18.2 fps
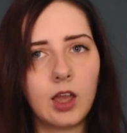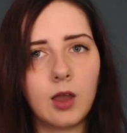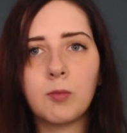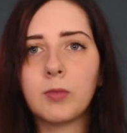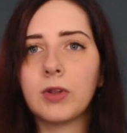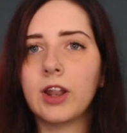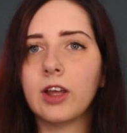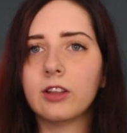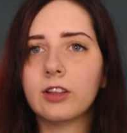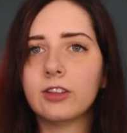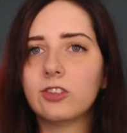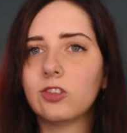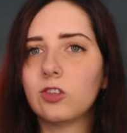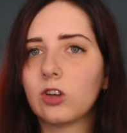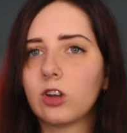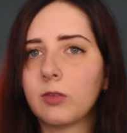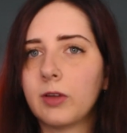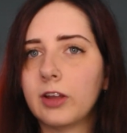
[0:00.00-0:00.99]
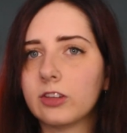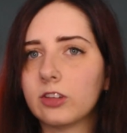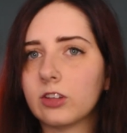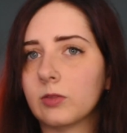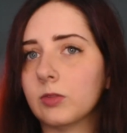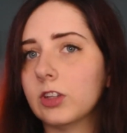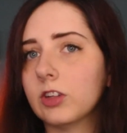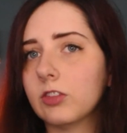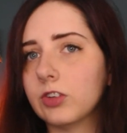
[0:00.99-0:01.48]
But now let's talk about
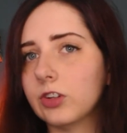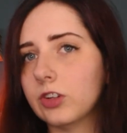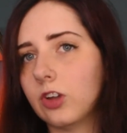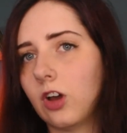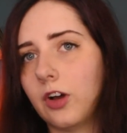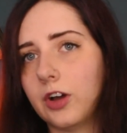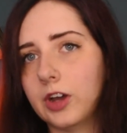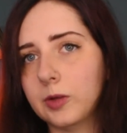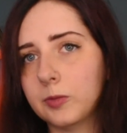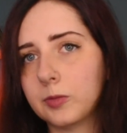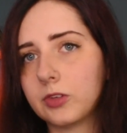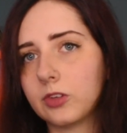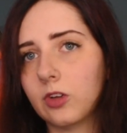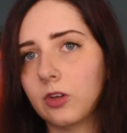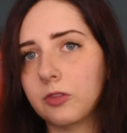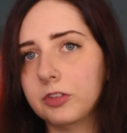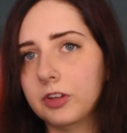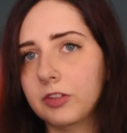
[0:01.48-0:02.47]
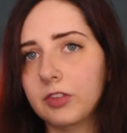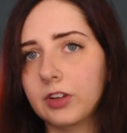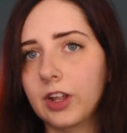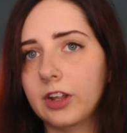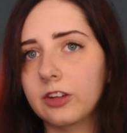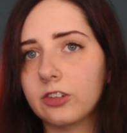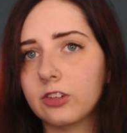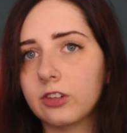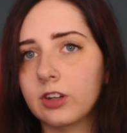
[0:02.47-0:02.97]
some different types of
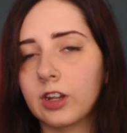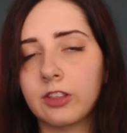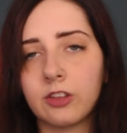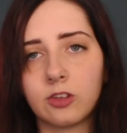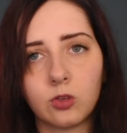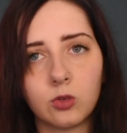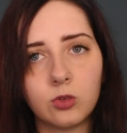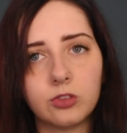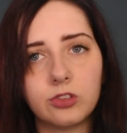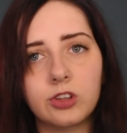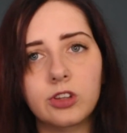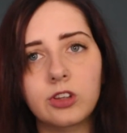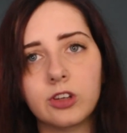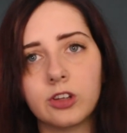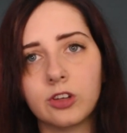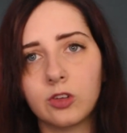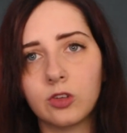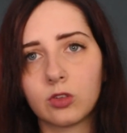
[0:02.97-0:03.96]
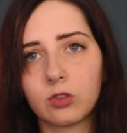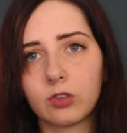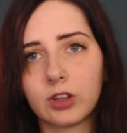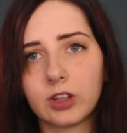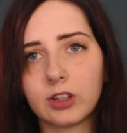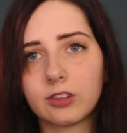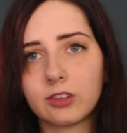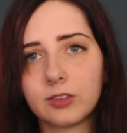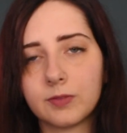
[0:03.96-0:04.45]
divination and the tools that you can use for
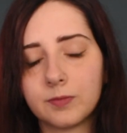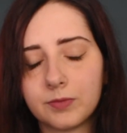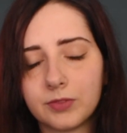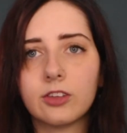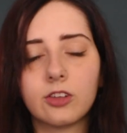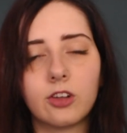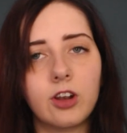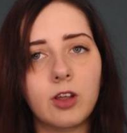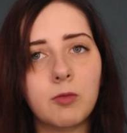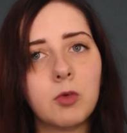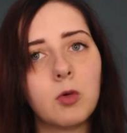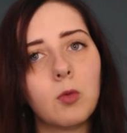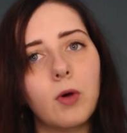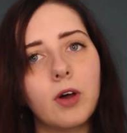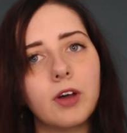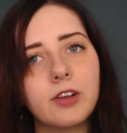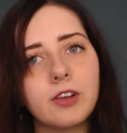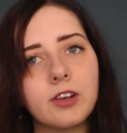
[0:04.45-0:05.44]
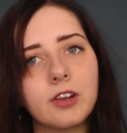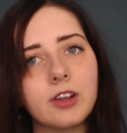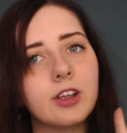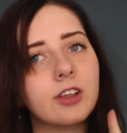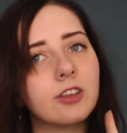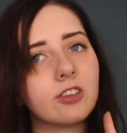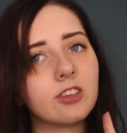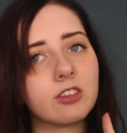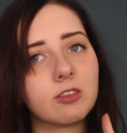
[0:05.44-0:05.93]
this. So number one
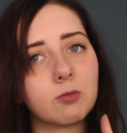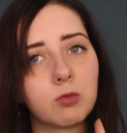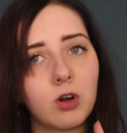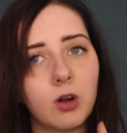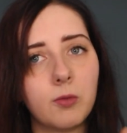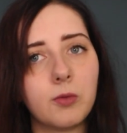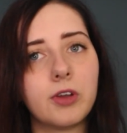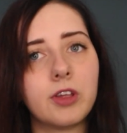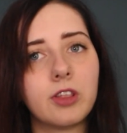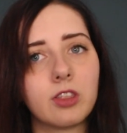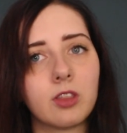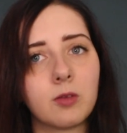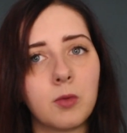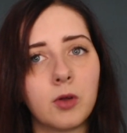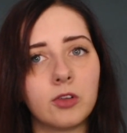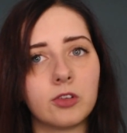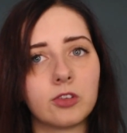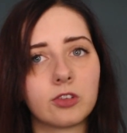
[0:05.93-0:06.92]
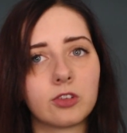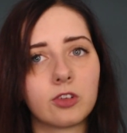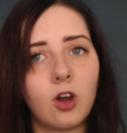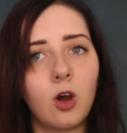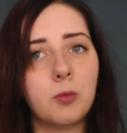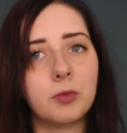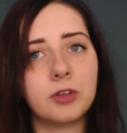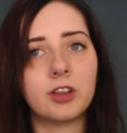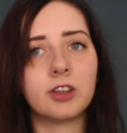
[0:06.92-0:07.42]
is probably the most
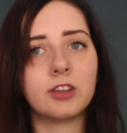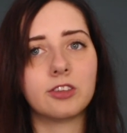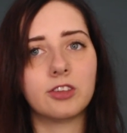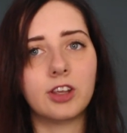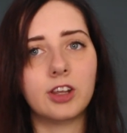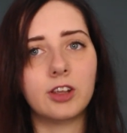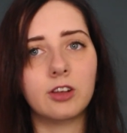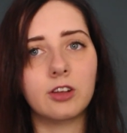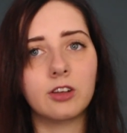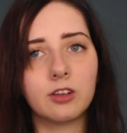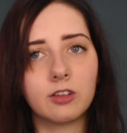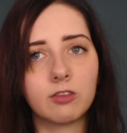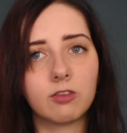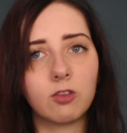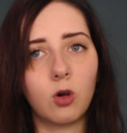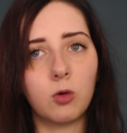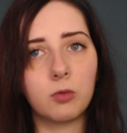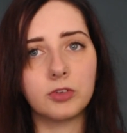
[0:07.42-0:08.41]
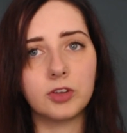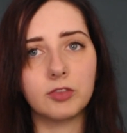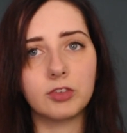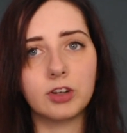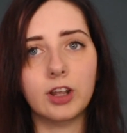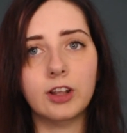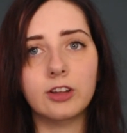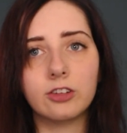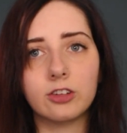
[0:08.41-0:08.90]
commonly seen form of
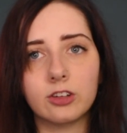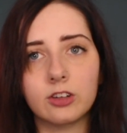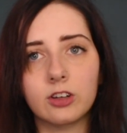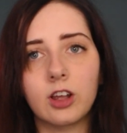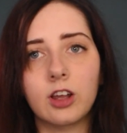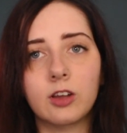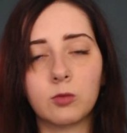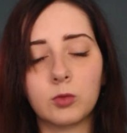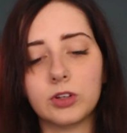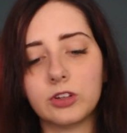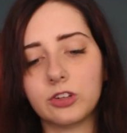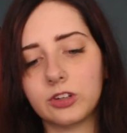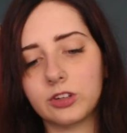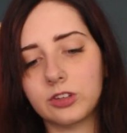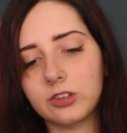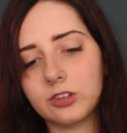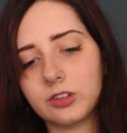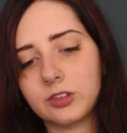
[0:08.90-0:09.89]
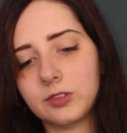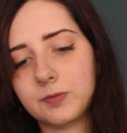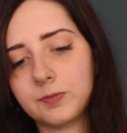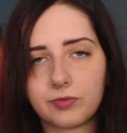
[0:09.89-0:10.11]
divination, and which is